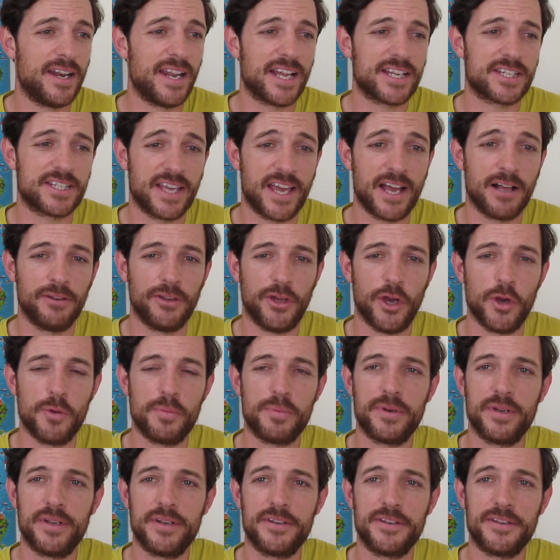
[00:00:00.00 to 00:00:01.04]
it actually held it
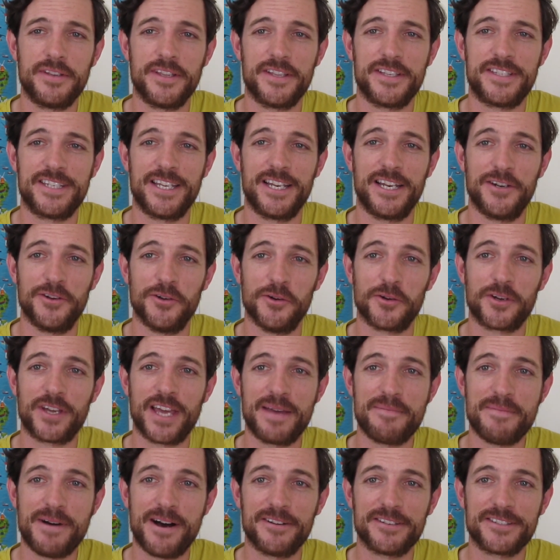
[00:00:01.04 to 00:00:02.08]
open, and the sealant all
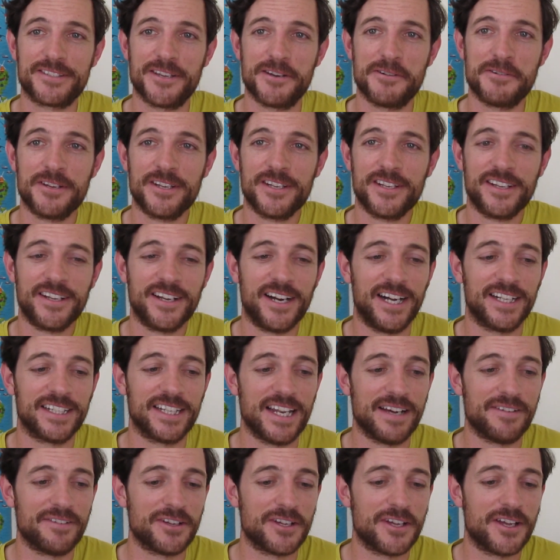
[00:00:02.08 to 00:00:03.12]
came out, so I didn't
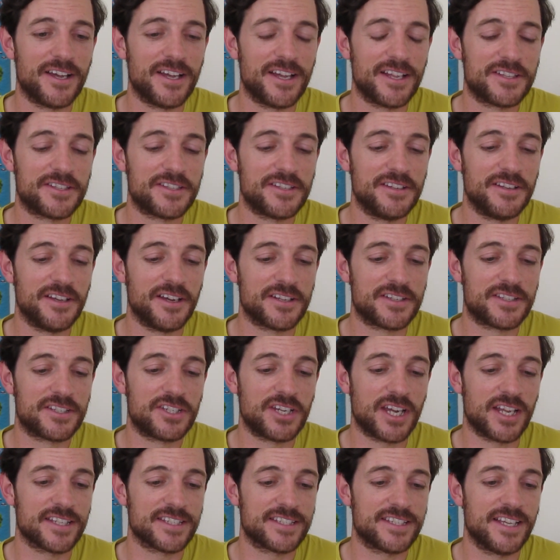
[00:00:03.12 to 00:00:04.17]
have a
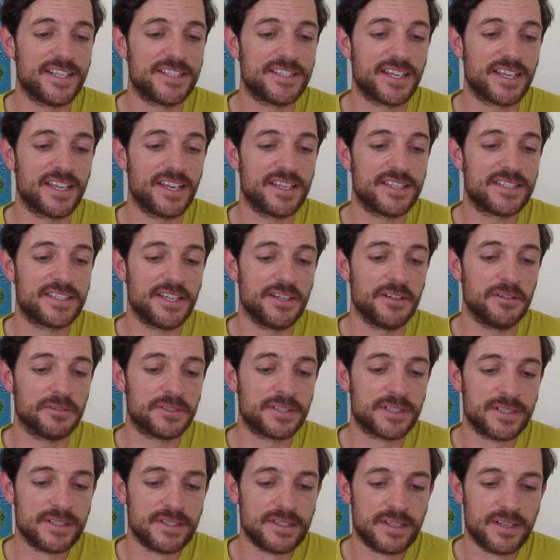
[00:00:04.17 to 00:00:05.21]
chance there to get it sealed.
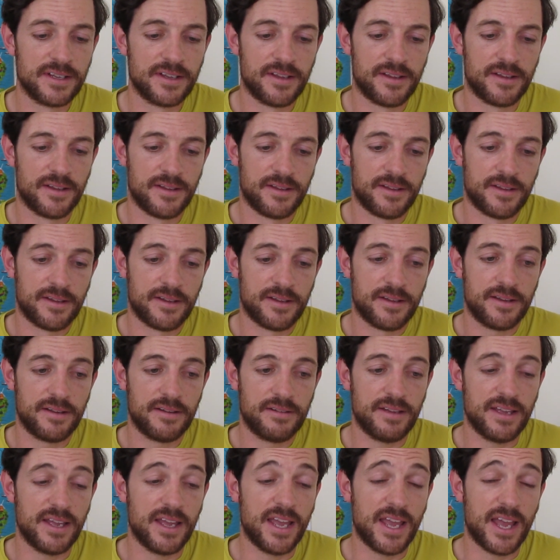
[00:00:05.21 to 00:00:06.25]

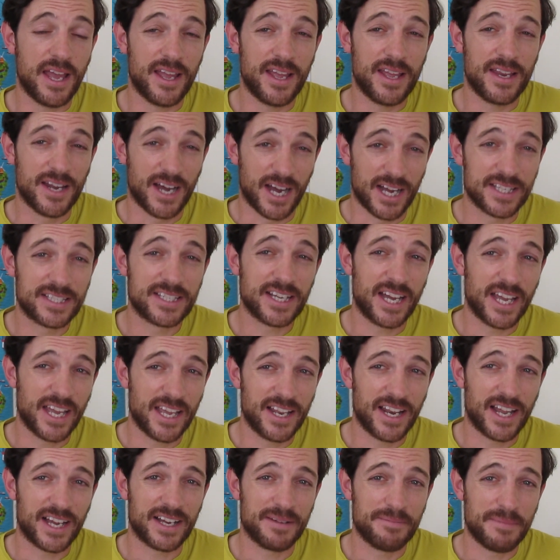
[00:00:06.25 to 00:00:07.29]
In hindsight,
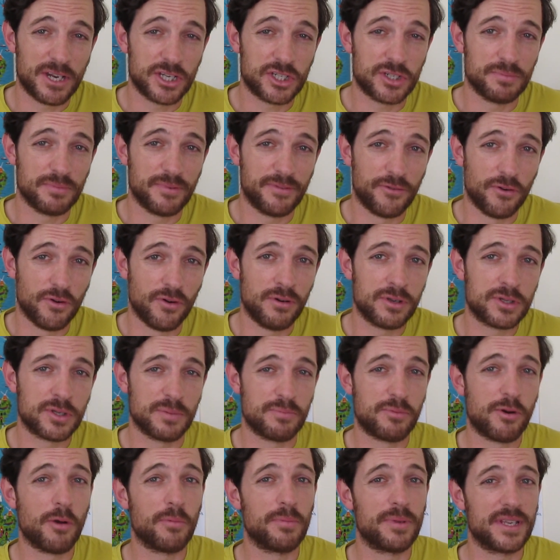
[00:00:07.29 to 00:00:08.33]
like I mentioned before, I should
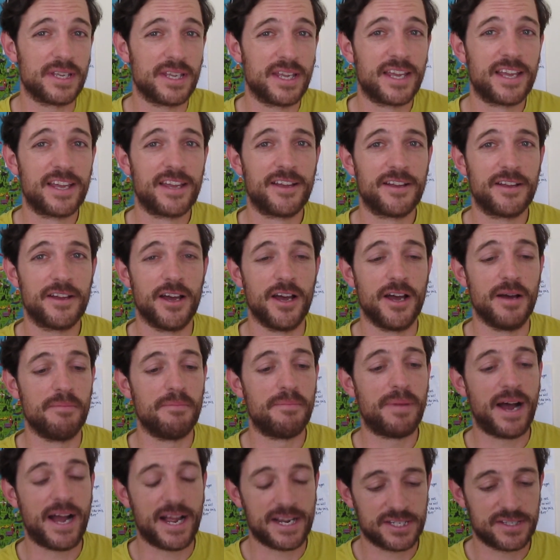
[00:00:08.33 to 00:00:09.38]
probably
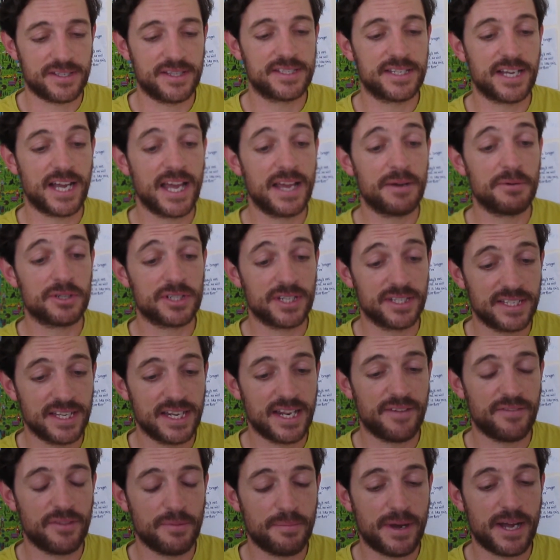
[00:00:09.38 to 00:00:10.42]
patch the tyre, which I did
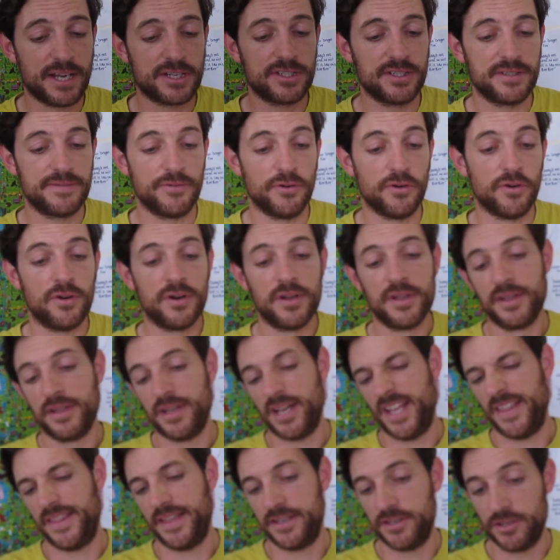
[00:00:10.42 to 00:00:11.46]
have the patches for,
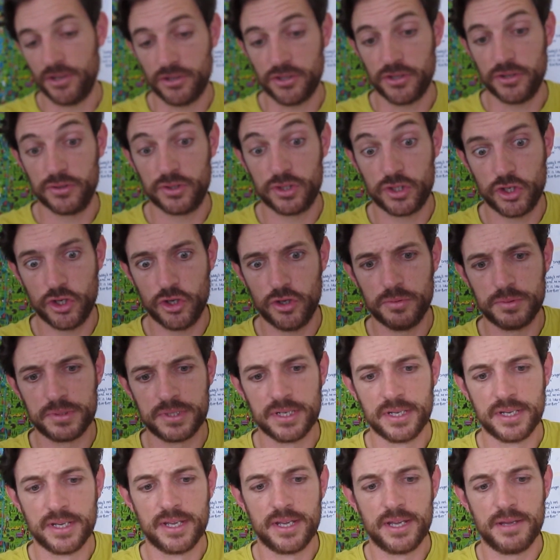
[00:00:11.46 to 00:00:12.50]
and then not use
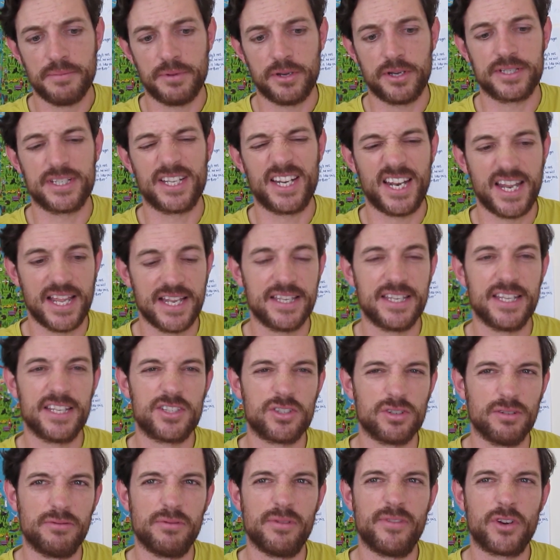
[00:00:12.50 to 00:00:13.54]
tubes, because I then did
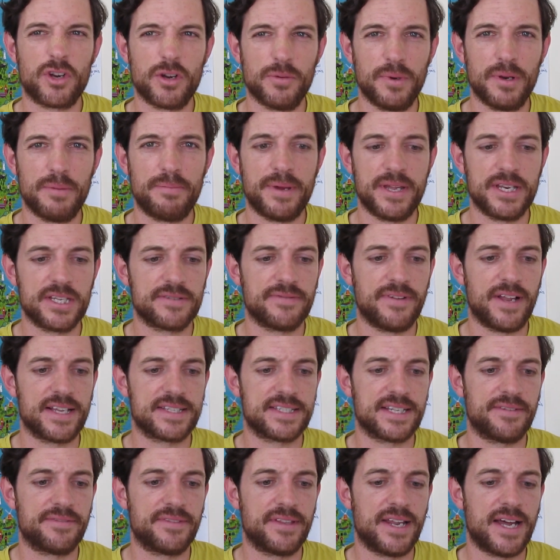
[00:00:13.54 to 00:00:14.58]
suffer with a couple of pinch flats
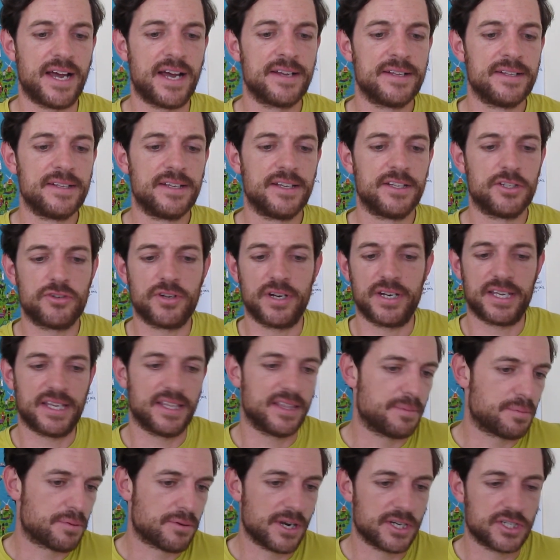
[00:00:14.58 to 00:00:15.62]
after that, trying to get the
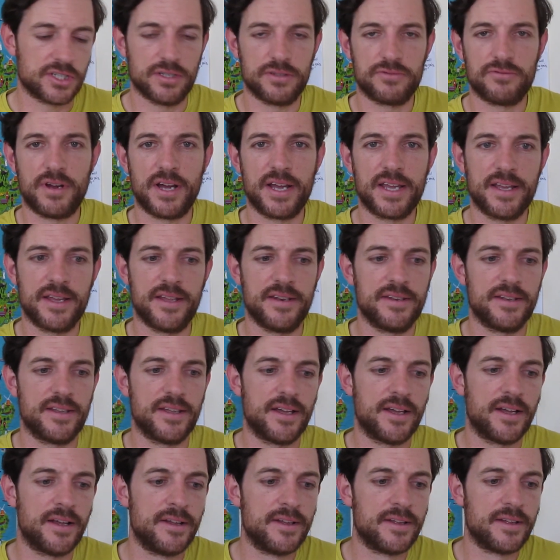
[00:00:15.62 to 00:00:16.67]
pressures right and
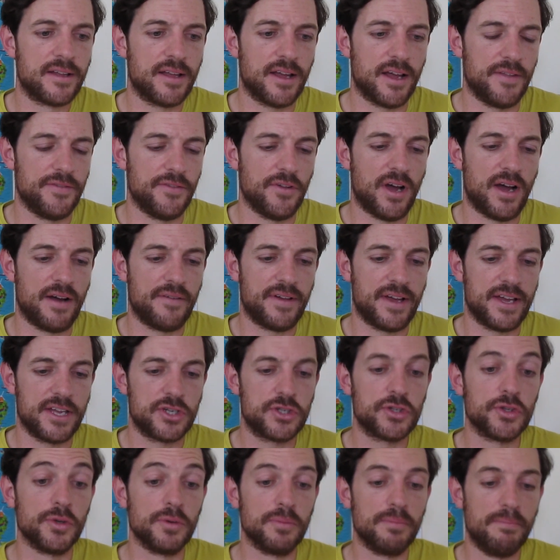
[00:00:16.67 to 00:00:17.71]
not have that
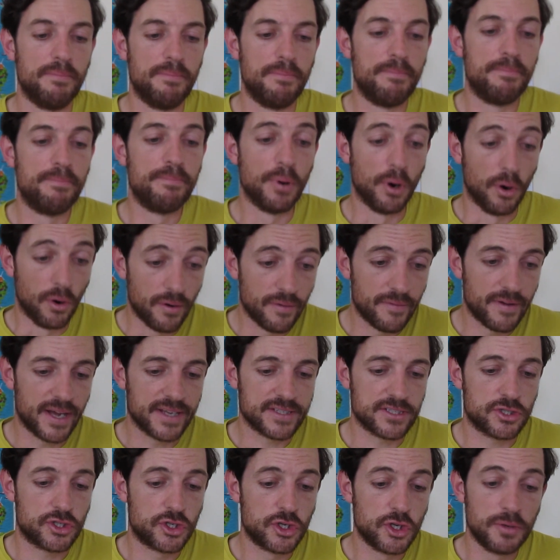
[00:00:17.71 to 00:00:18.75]
issue. But as a
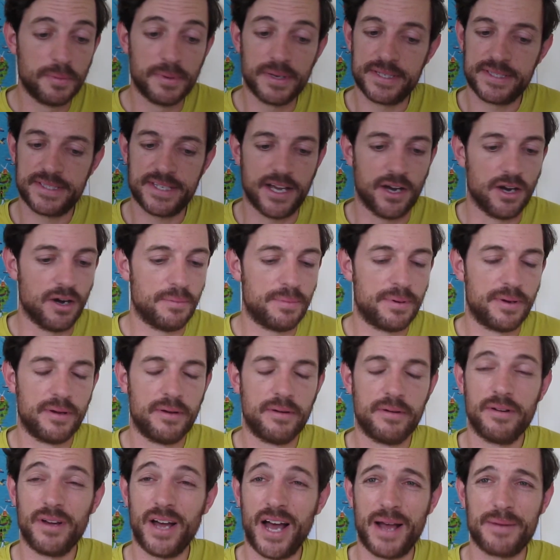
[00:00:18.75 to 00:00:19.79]
tubeless setup,
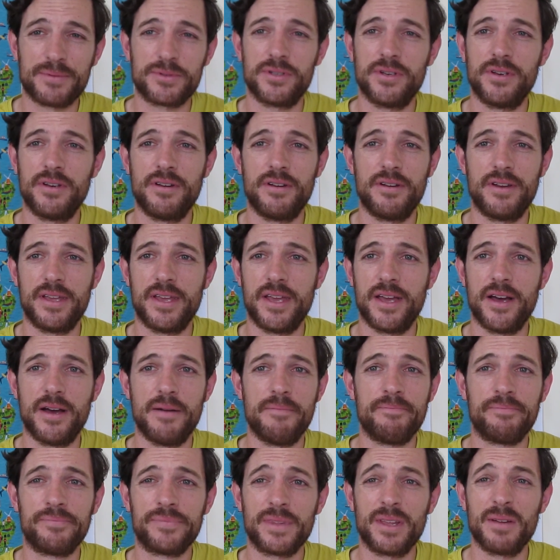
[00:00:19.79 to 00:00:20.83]
absolutely
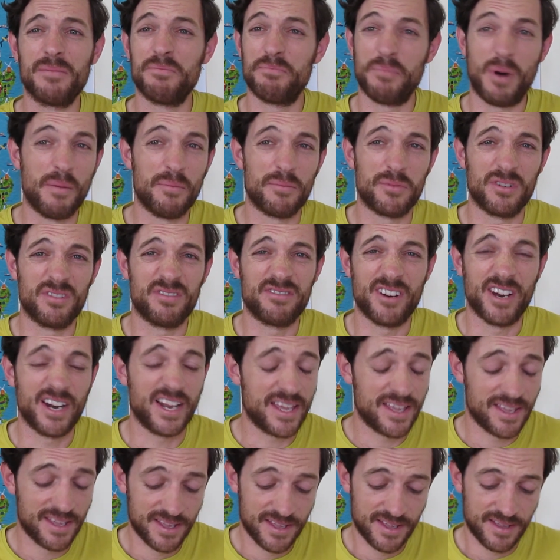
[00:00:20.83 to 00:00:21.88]
bomb-proof,
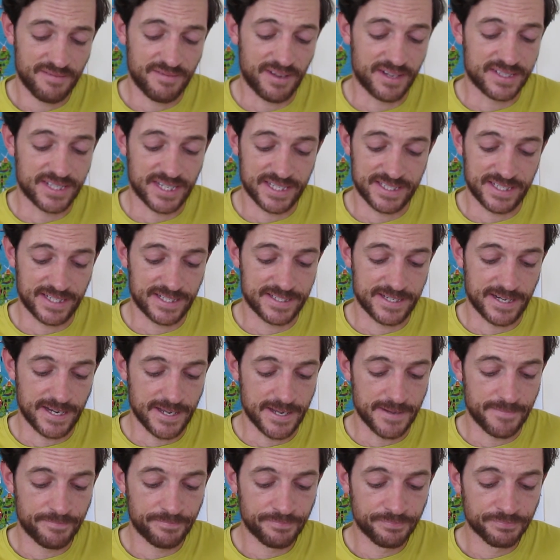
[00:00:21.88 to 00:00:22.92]
really. Fantastic tyre.